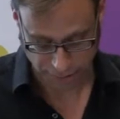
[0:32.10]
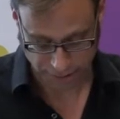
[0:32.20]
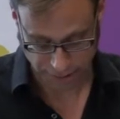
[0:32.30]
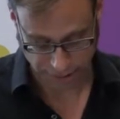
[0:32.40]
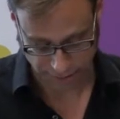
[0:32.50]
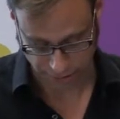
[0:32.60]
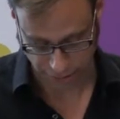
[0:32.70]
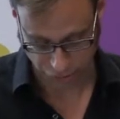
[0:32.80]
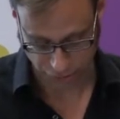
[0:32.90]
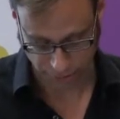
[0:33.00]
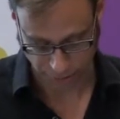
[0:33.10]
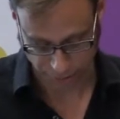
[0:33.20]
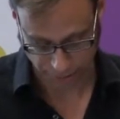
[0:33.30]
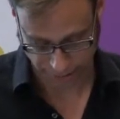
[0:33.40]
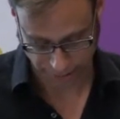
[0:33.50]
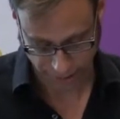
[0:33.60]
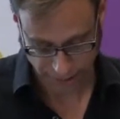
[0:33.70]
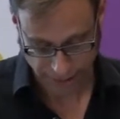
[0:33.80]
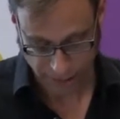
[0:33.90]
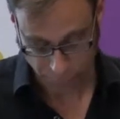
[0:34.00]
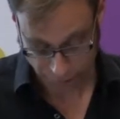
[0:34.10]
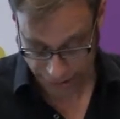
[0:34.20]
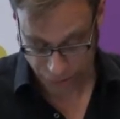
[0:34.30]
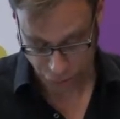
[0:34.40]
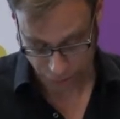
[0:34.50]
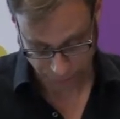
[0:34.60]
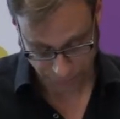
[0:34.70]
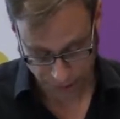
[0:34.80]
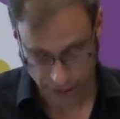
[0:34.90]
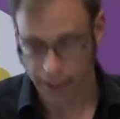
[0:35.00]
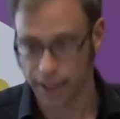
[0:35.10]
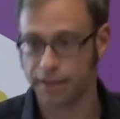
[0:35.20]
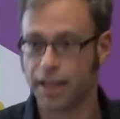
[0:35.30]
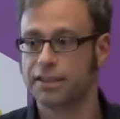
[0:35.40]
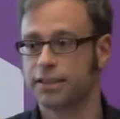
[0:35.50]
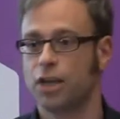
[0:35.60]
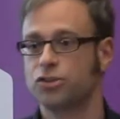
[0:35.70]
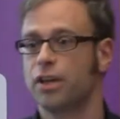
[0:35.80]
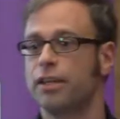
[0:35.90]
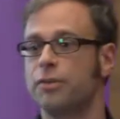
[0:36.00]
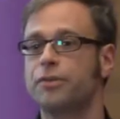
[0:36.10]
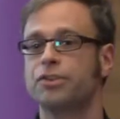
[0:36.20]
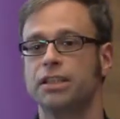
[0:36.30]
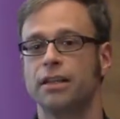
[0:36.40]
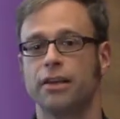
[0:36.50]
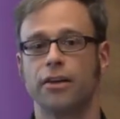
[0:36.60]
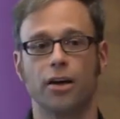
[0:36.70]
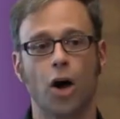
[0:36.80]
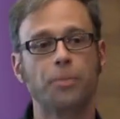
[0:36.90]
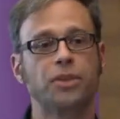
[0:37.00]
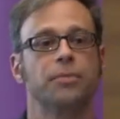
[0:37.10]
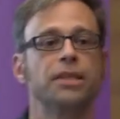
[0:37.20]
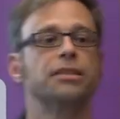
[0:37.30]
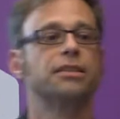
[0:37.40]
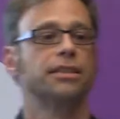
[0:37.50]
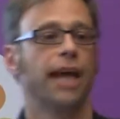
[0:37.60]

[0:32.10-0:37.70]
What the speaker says: this discussion about that potential. And in that discussion, I think we've seen that there are optimists